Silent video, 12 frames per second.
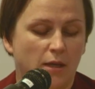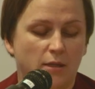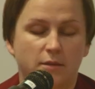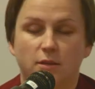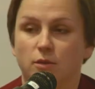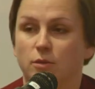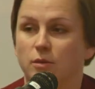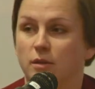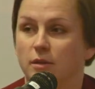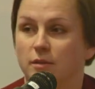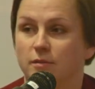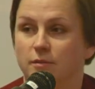So
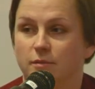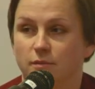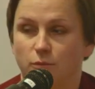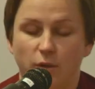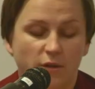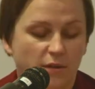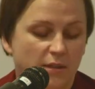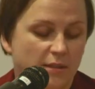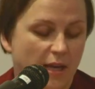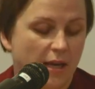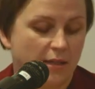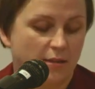what are the
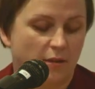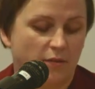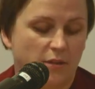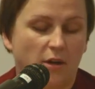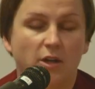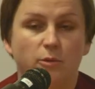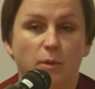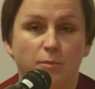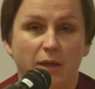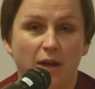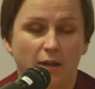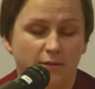stakes of this argument
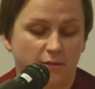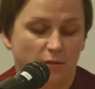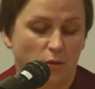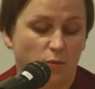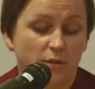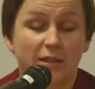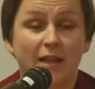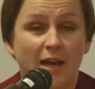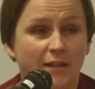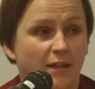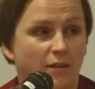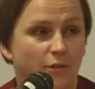beyond
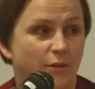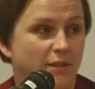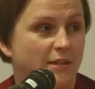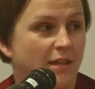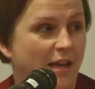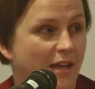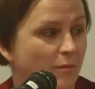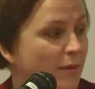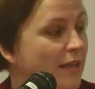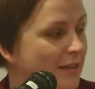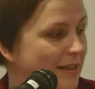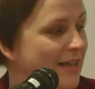Ruslana, who is today
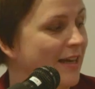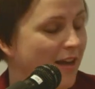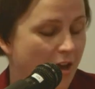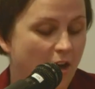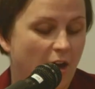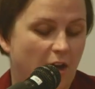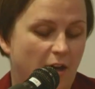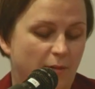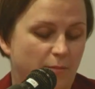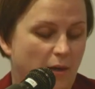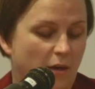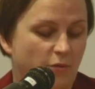admittedly
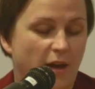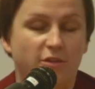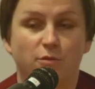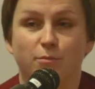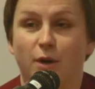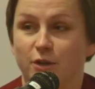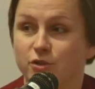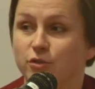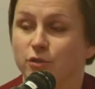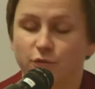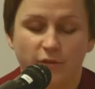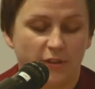a rather
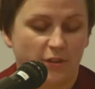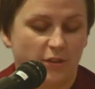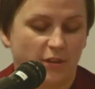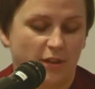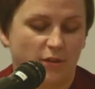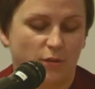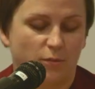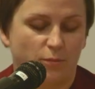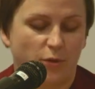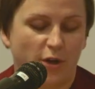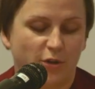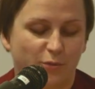marginal figure in the
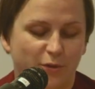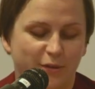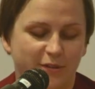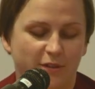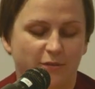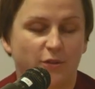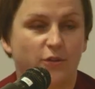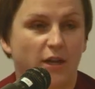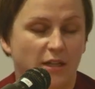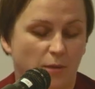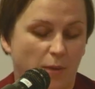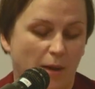broader world of
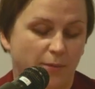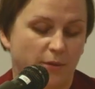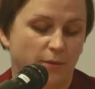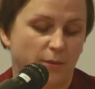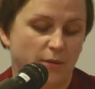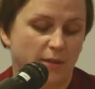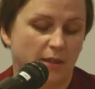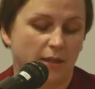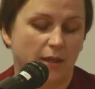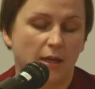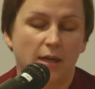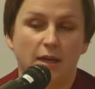Ukrainian popular
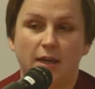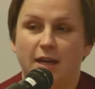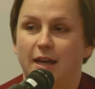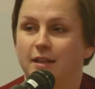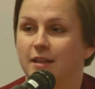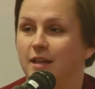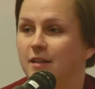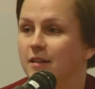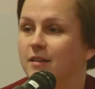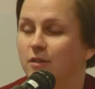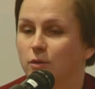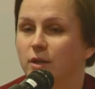music? And
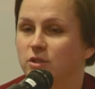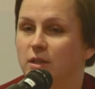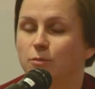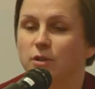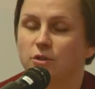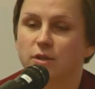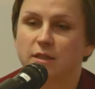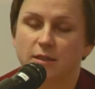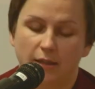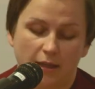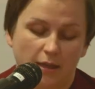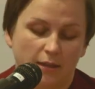then the question I'm really trying
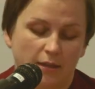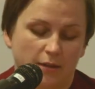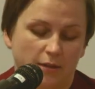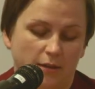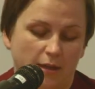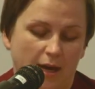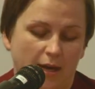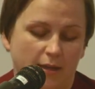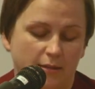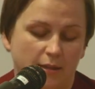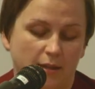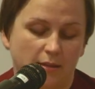to get here
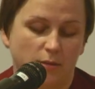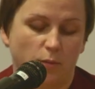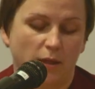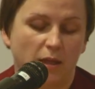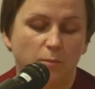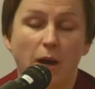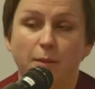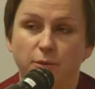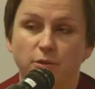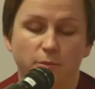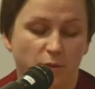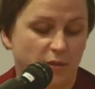at is, what can
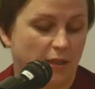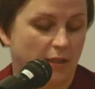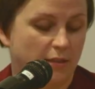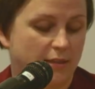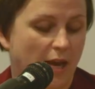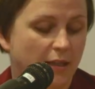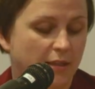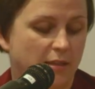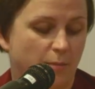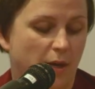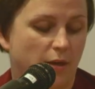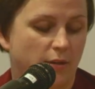popular music tell us
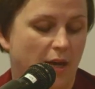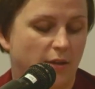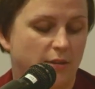about how